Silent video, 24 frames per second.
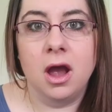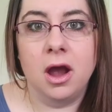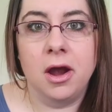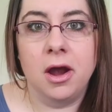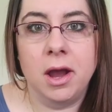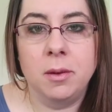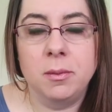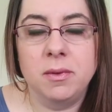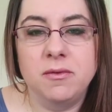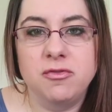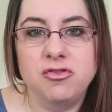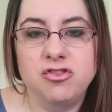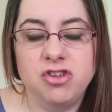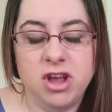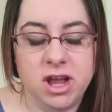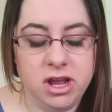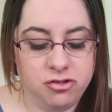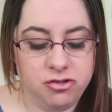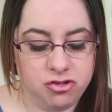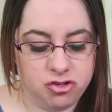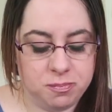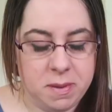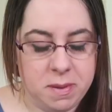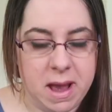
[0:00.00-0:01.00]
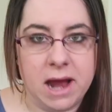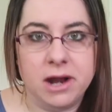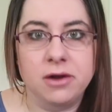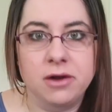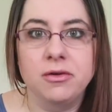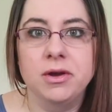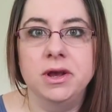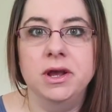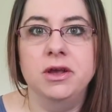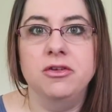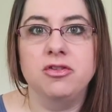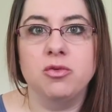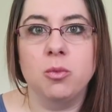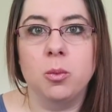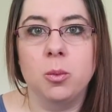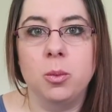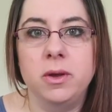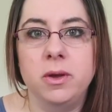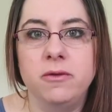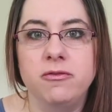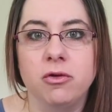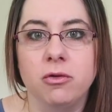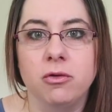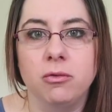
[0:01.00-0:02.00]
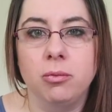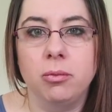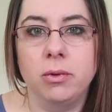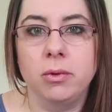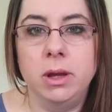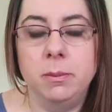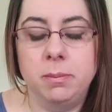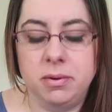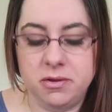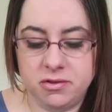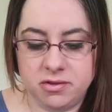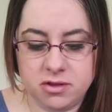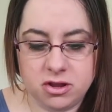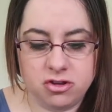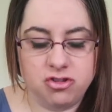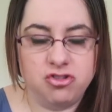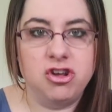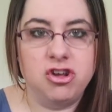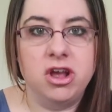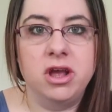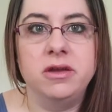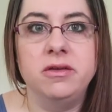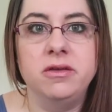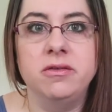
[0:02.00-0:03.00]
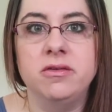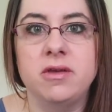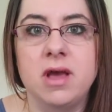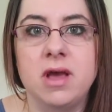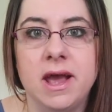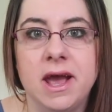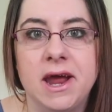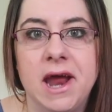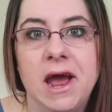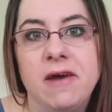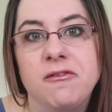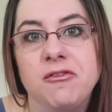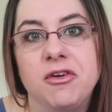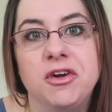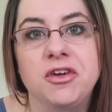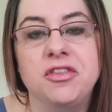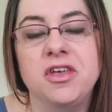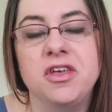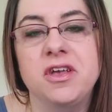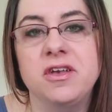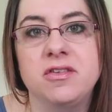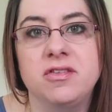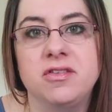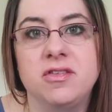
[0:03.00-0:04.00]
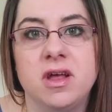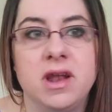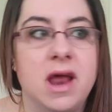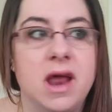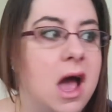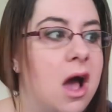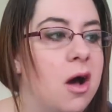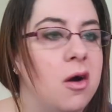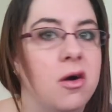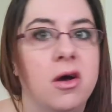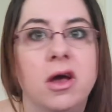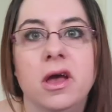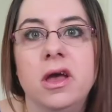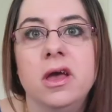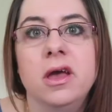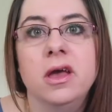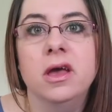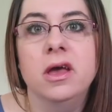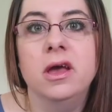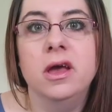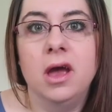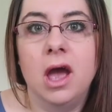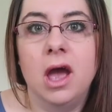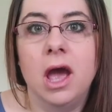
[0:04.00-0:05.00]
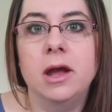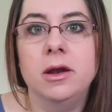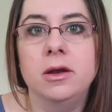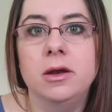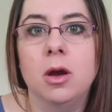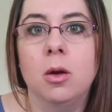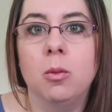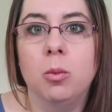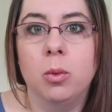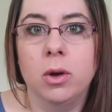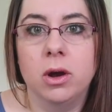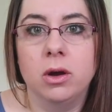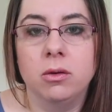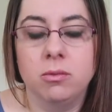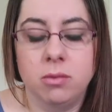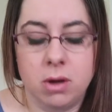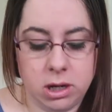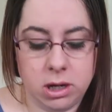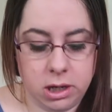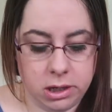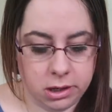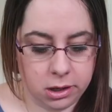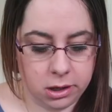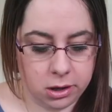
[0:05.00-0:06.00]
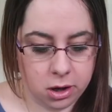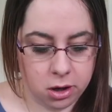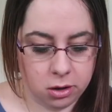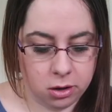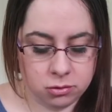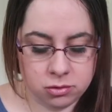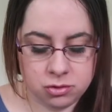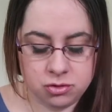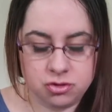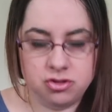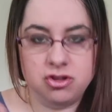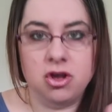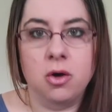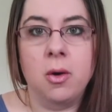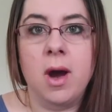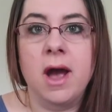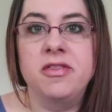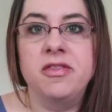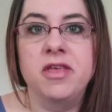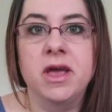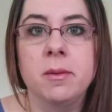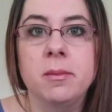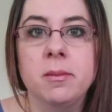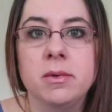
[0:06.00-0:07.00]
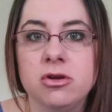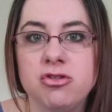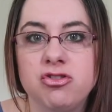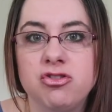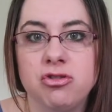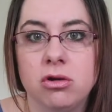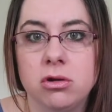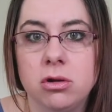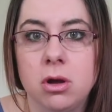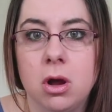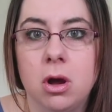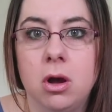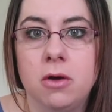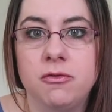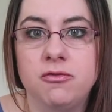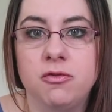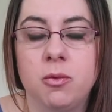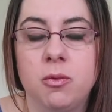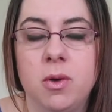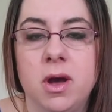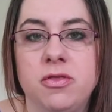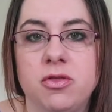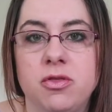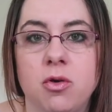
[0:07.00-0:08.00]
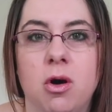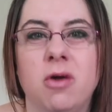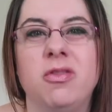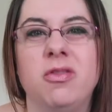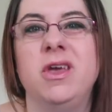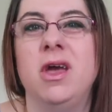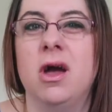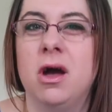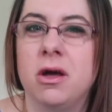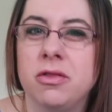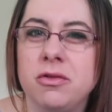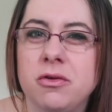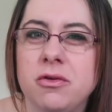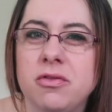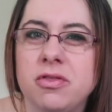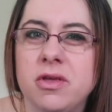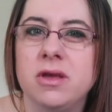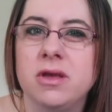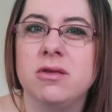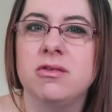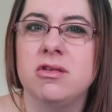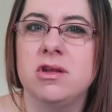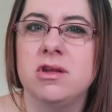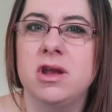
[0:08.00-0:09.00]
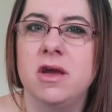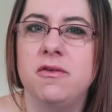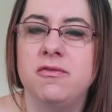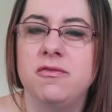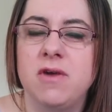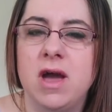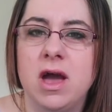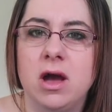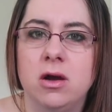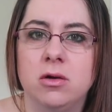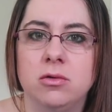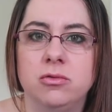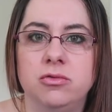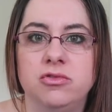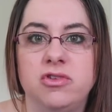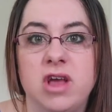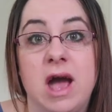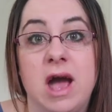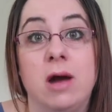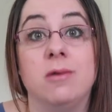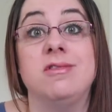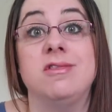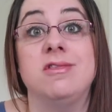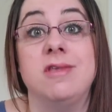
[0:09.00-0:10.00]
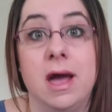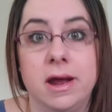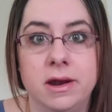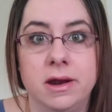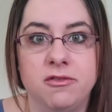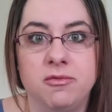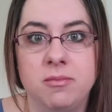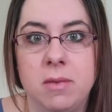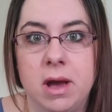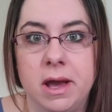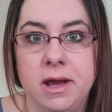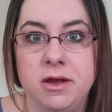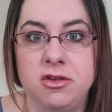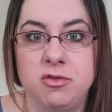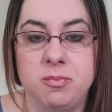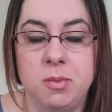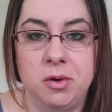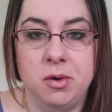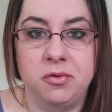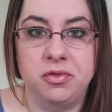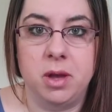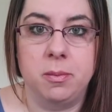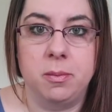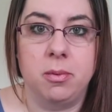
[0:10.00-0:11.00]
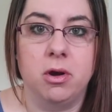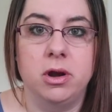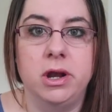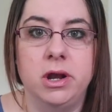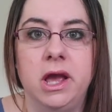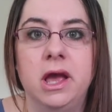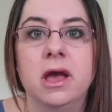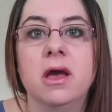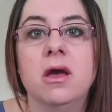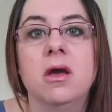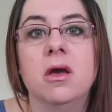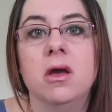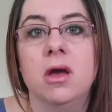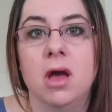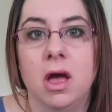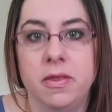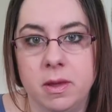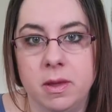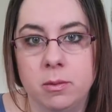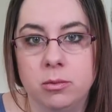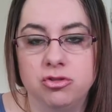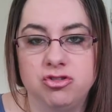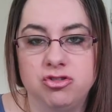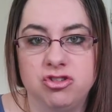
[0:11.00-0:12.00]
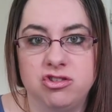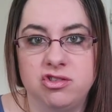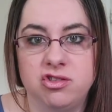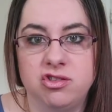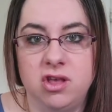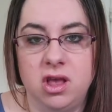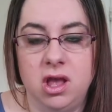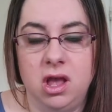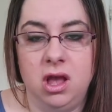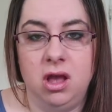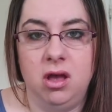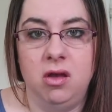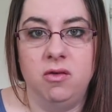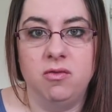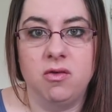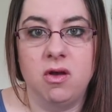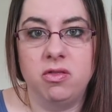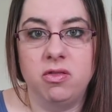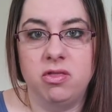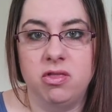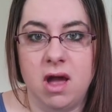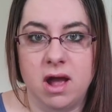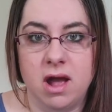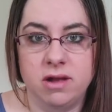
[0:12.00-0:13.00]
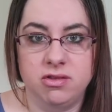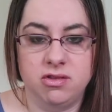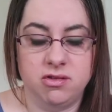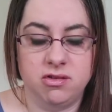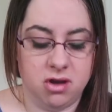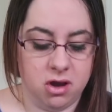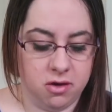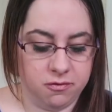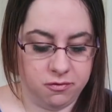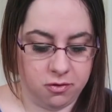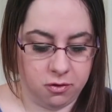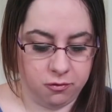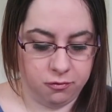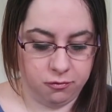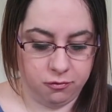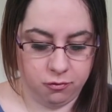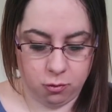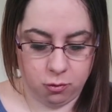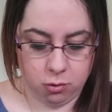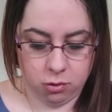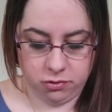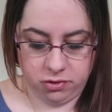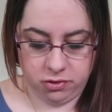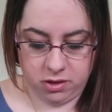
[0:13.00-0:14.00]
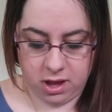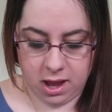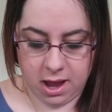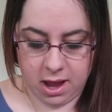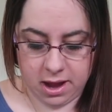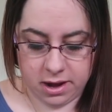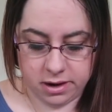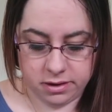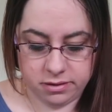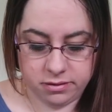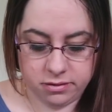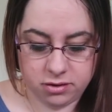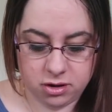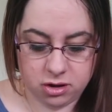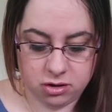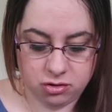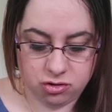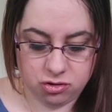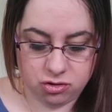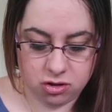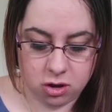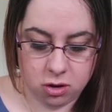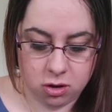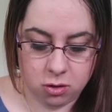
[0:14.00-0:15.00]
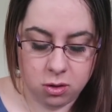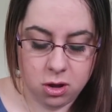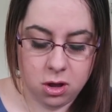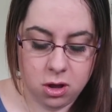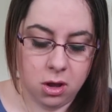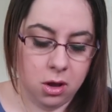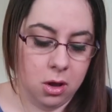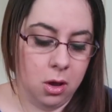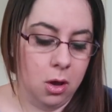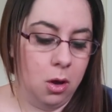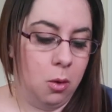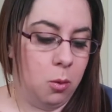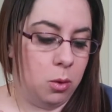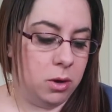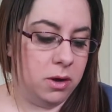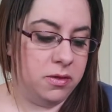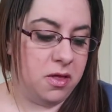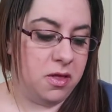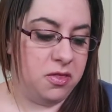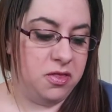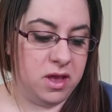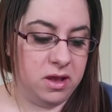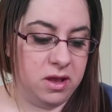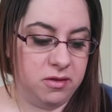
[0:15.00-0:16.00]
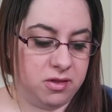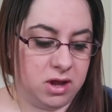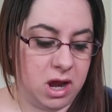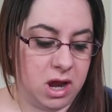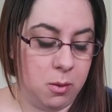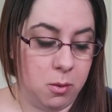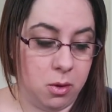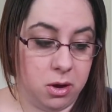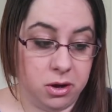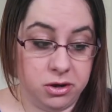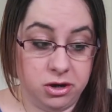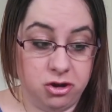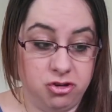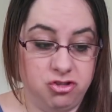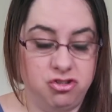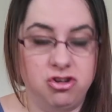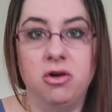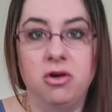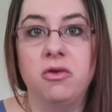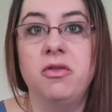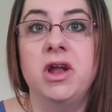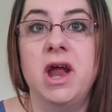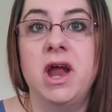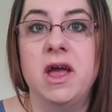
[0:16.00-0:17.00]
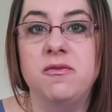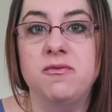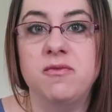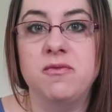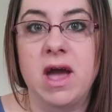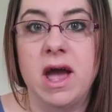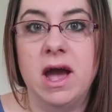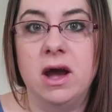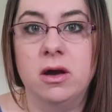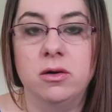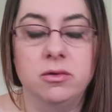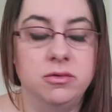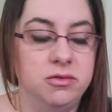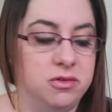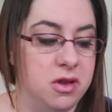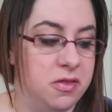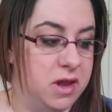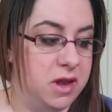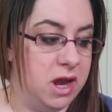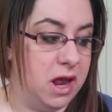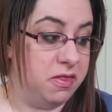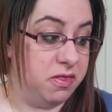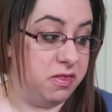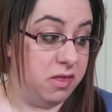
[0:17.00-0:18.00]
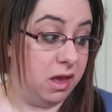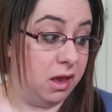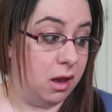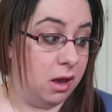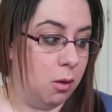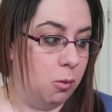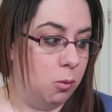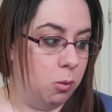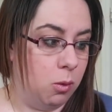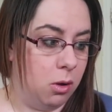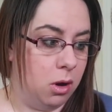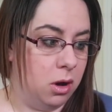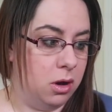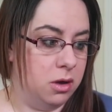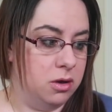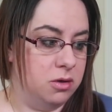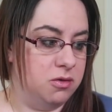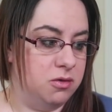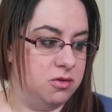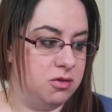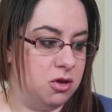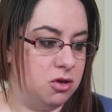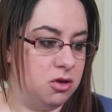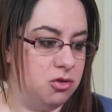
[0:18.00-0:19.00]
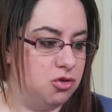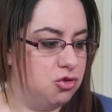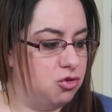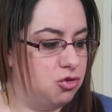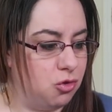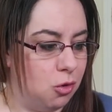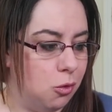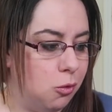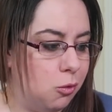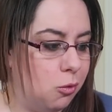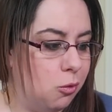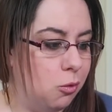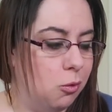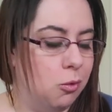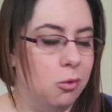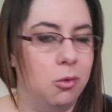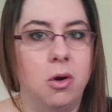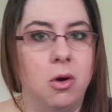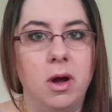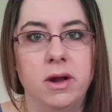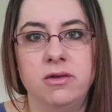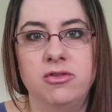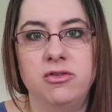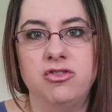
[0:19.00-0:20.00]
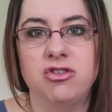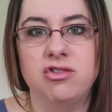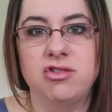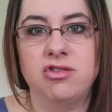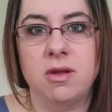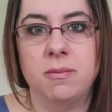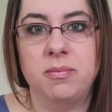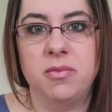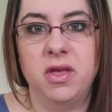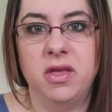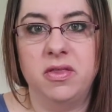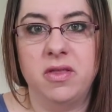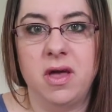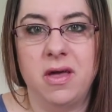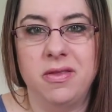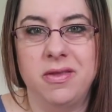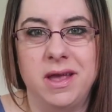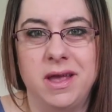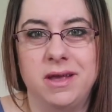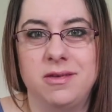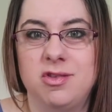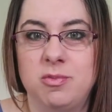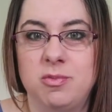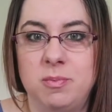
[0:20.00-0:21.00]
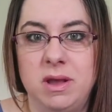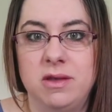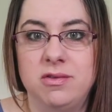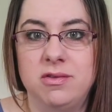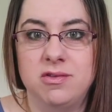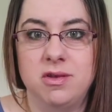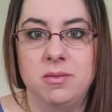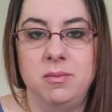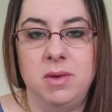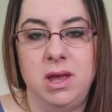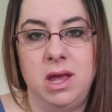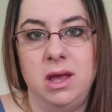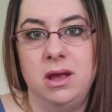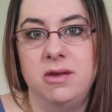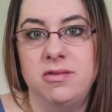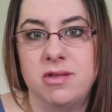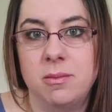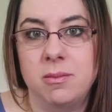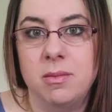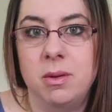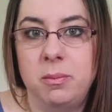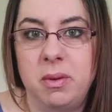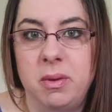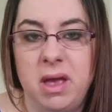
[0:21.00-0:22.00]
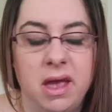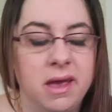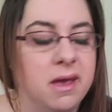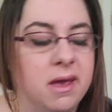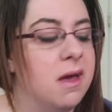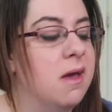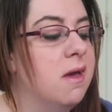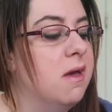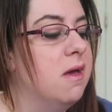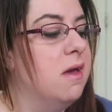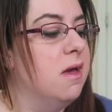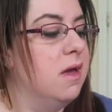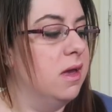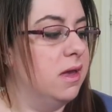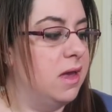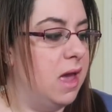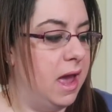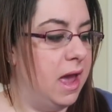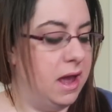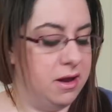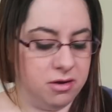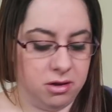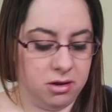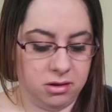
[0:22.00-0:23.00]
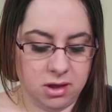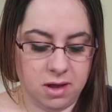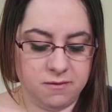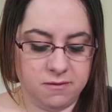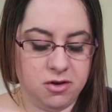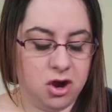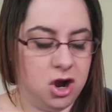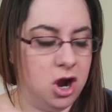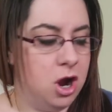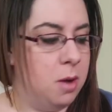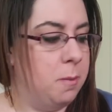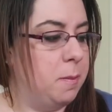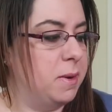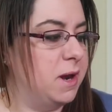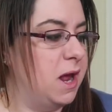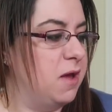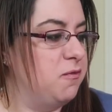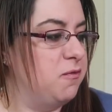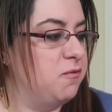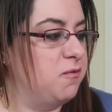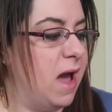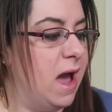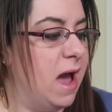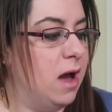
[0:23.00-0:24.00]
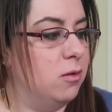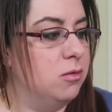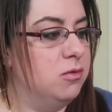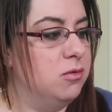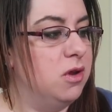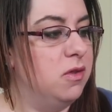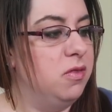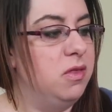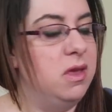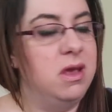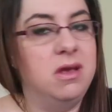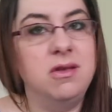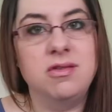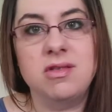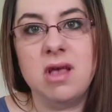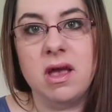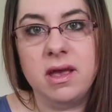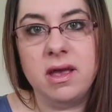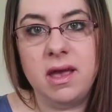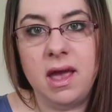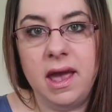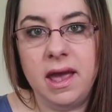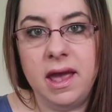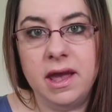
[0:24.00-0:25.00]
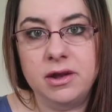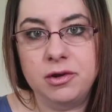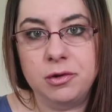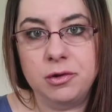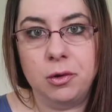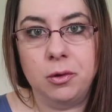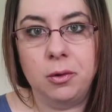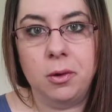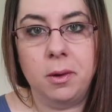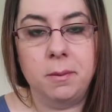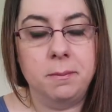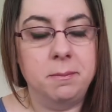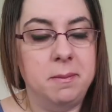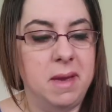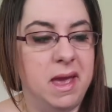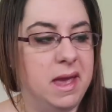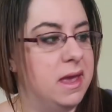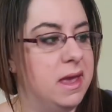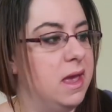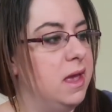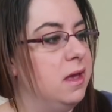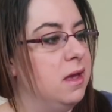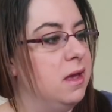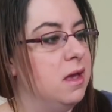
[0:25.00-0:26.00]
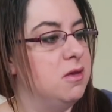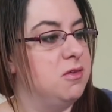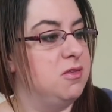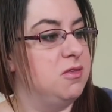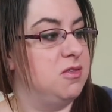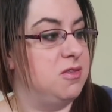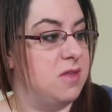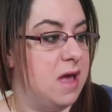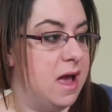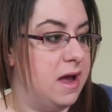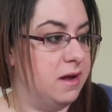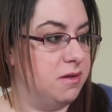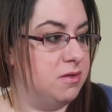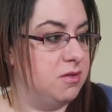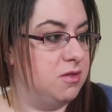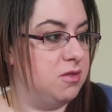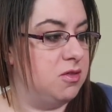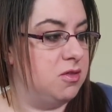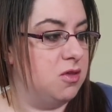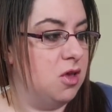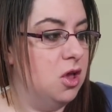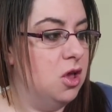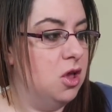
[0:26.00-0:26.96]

All right, we've changed batteries, we've repositioned, I got everything set out, and we're ready to go. So I think I'm gonna start off with all the other things that I found outside of Maya's birthday party, and then we'll just save that stuff for the end. So one of the things that I wanted to show that I found that I think was so cool and just something that like speaks to me because I'm a big candle lover, but I found these candle making sets.